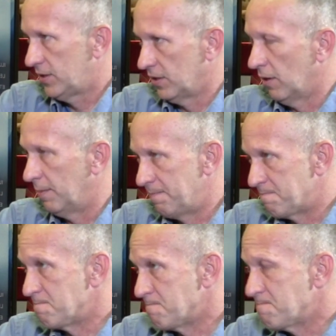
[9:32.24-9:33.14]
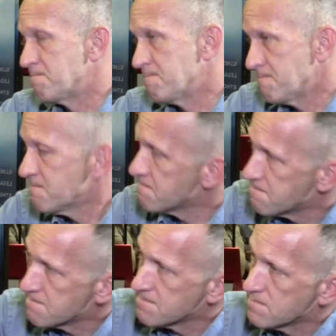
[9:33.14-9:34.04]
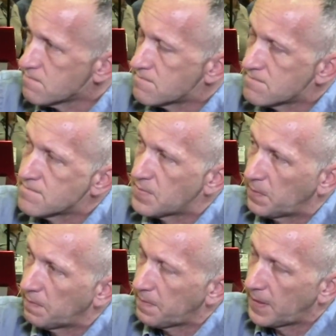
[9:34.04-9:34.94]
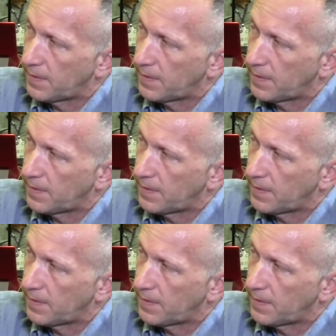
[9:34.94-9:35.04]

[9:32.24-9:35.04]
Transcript: So how then, in a world where we have